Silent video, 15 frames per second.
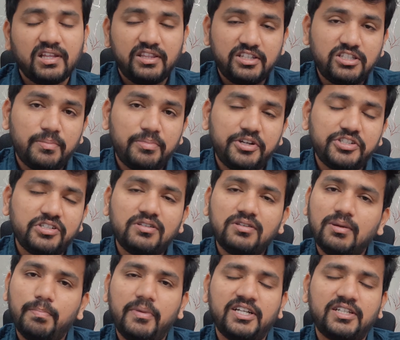This
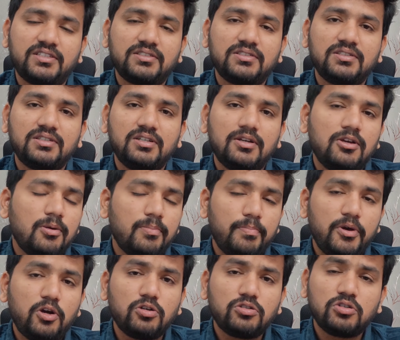separation matters
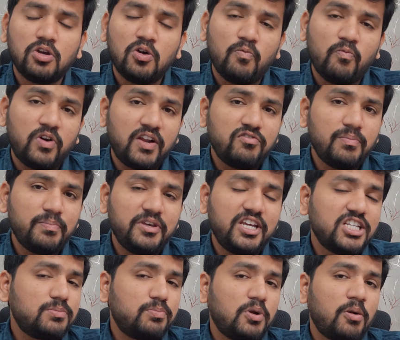because one of the
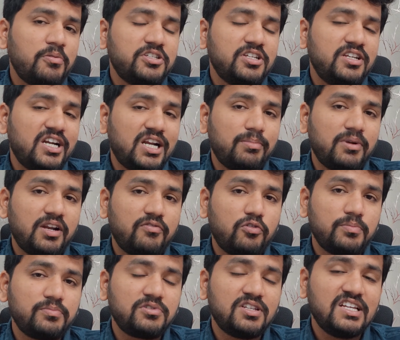biggest problems in data
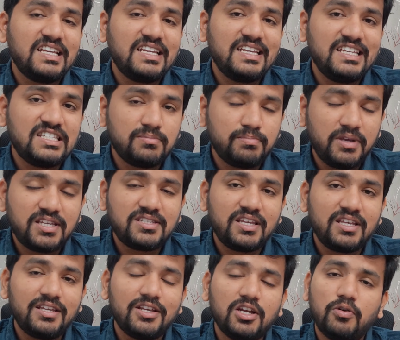platforms is
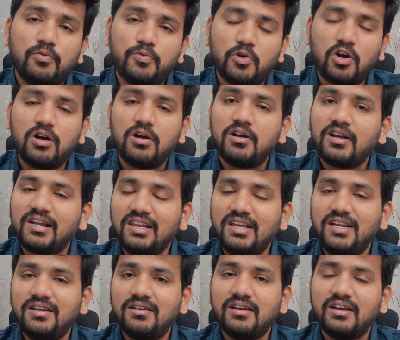mixing raw,
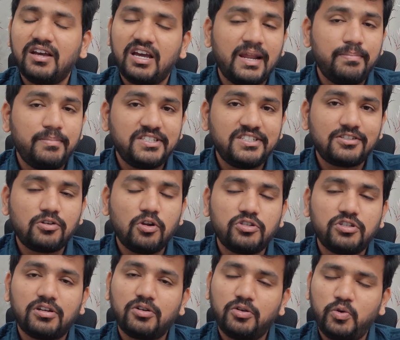clean, and business
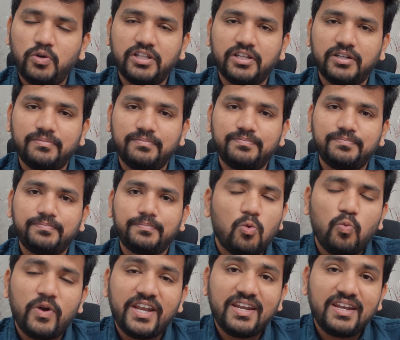logic together.
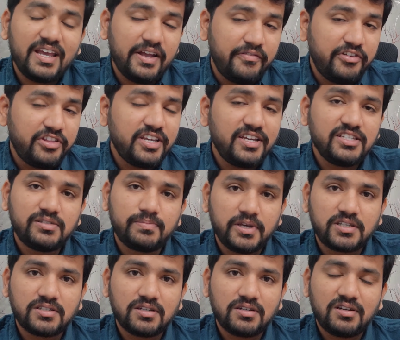When everything is
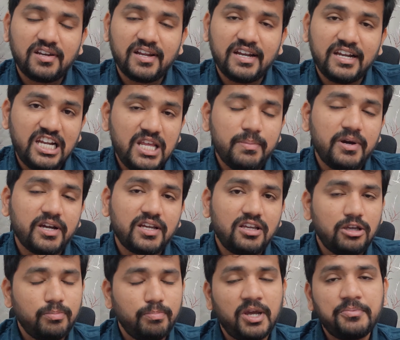mixed,
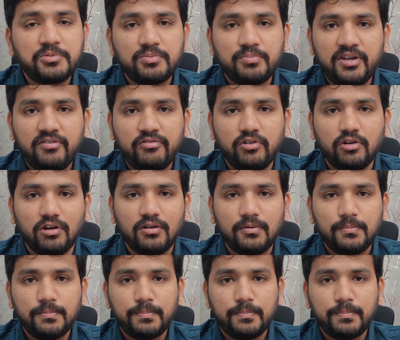debugging becomes painful.